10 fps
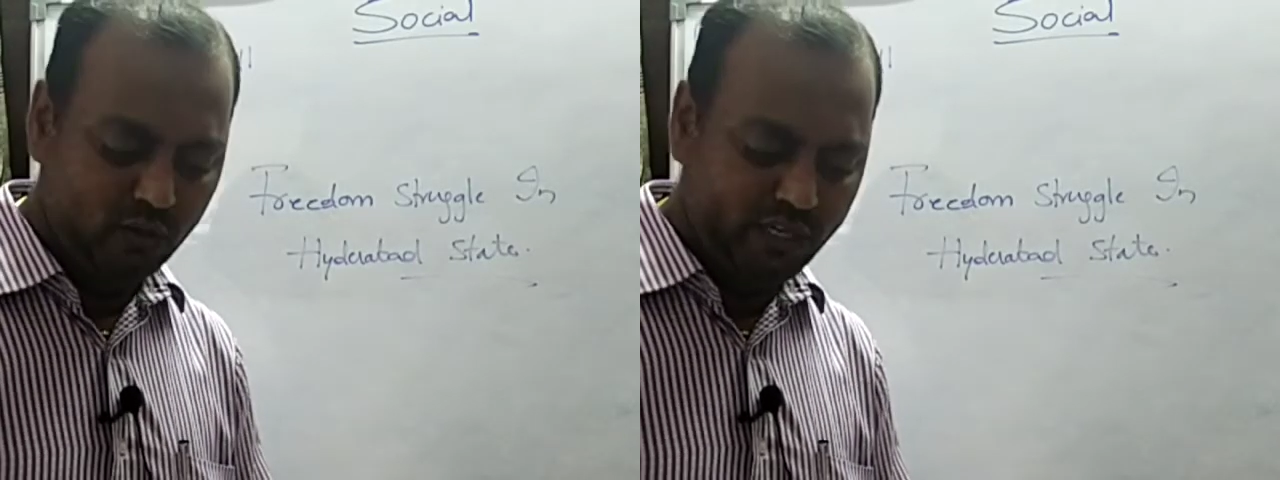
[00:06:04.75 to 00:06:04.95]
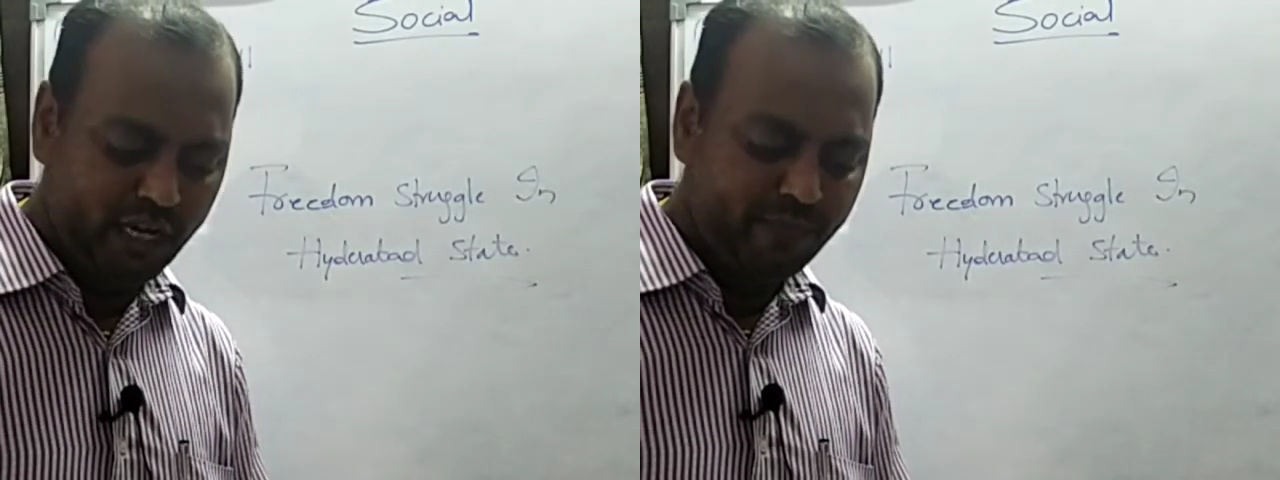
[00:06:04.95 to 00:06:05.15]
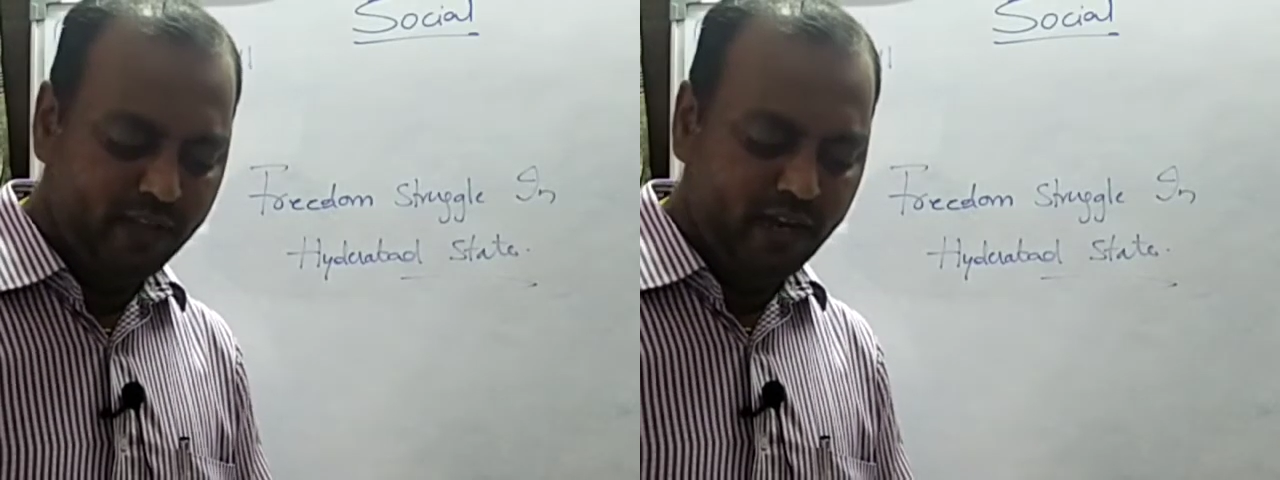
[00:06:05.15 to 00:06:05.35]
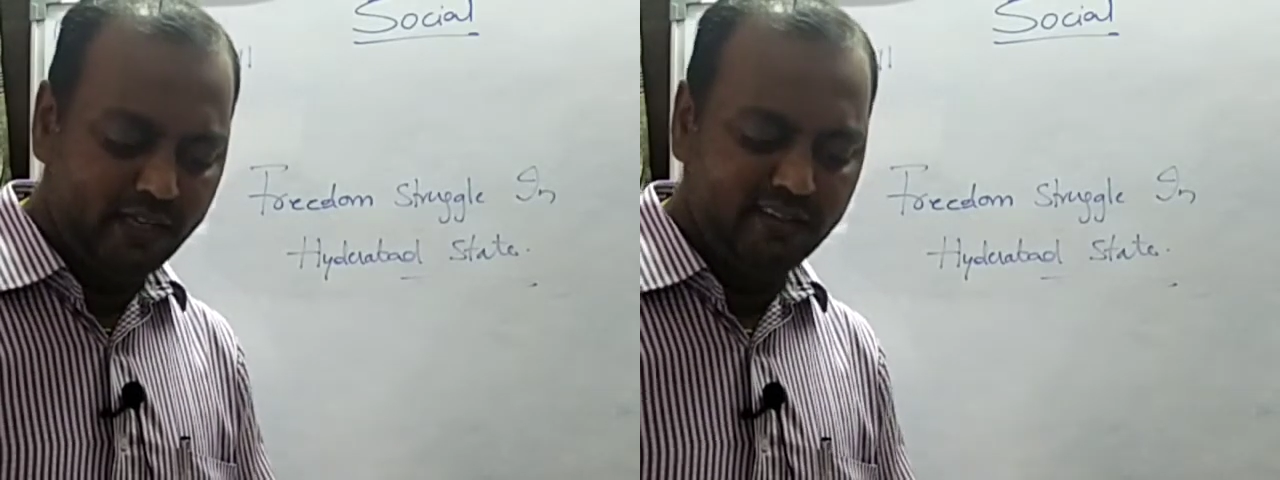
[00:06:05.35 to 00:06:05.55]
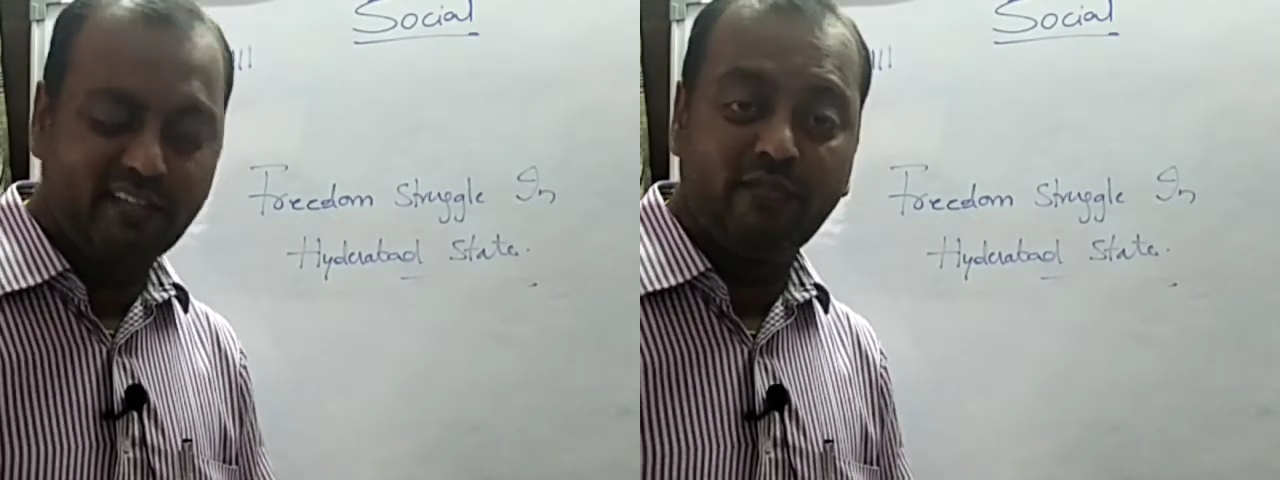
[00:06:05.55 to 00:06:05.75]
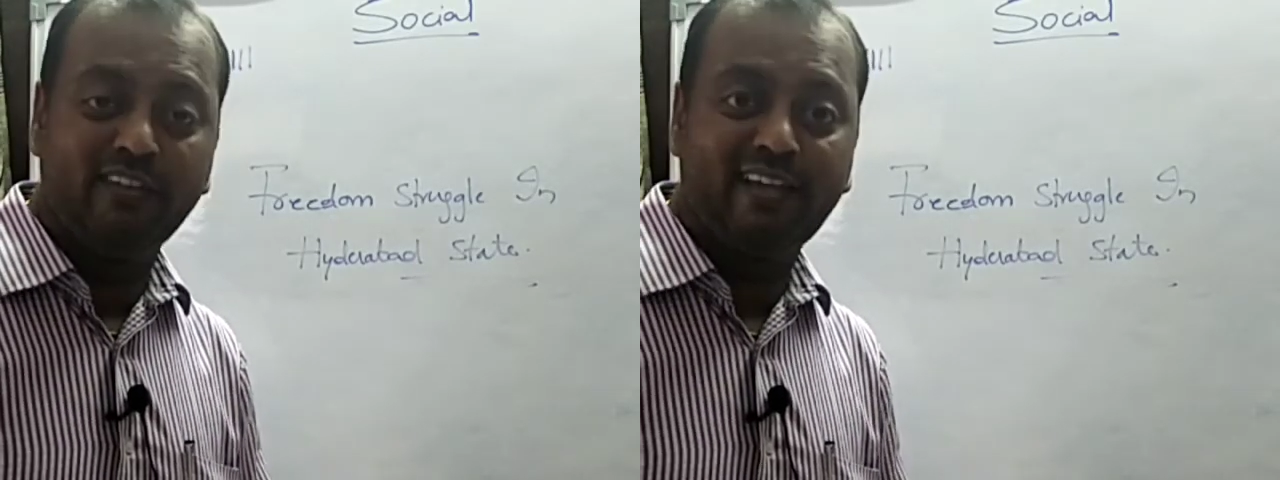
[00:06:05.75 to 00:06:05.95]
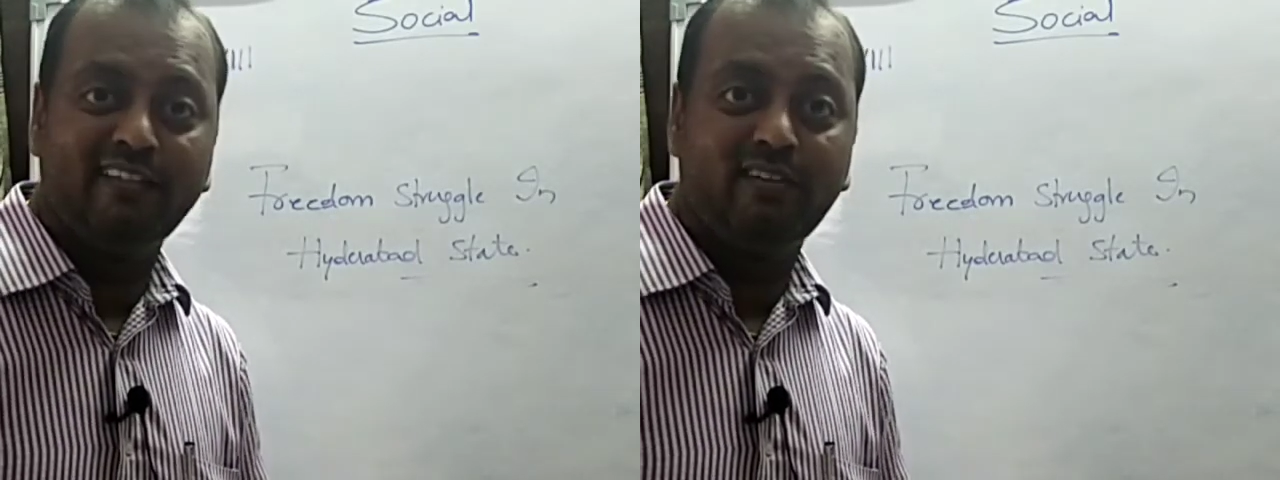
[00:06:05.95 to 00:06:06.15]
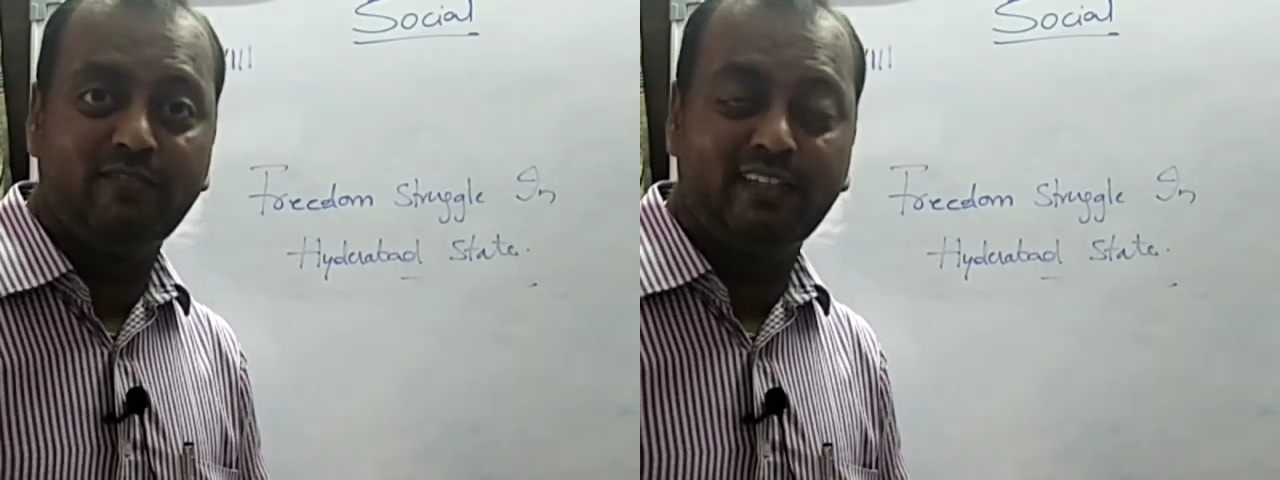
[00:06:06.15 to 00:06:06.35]
okay and the service
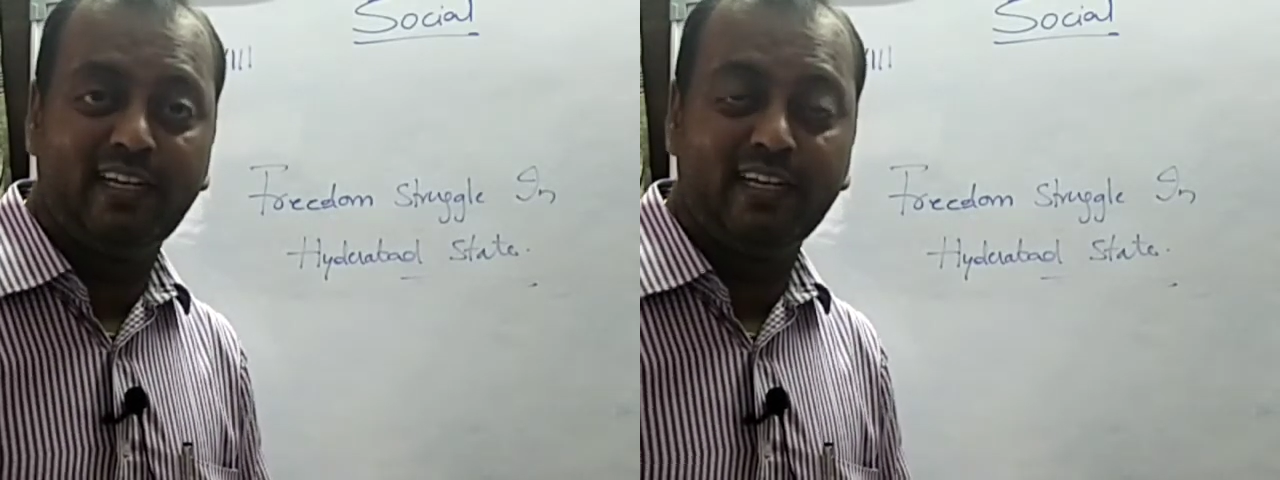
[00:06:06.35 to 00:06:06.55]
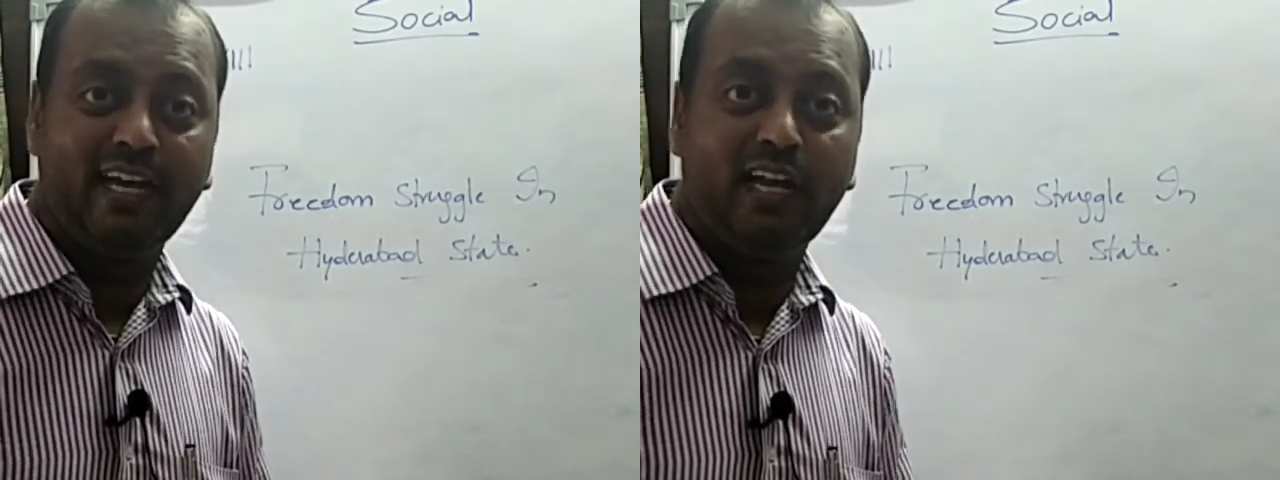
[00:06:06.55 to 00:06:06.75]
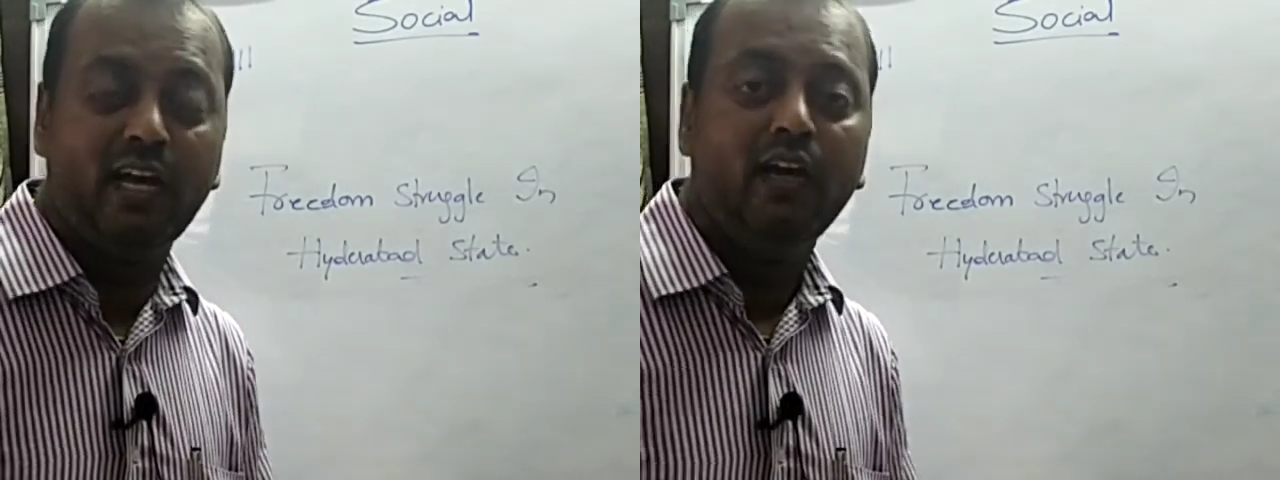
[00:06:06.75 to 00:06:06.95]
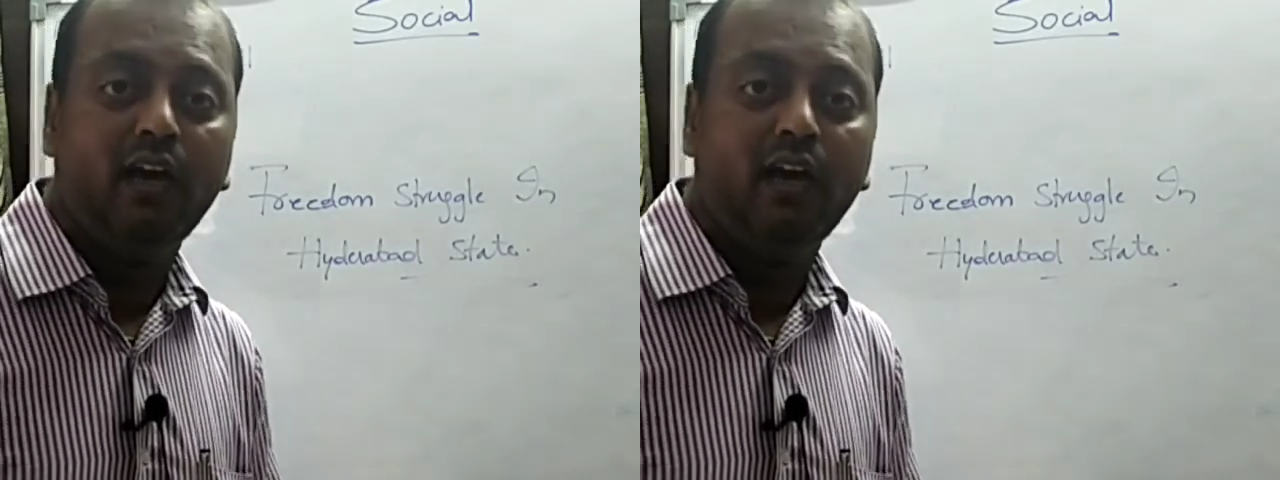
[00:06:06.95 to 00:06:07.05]
class of the Telangana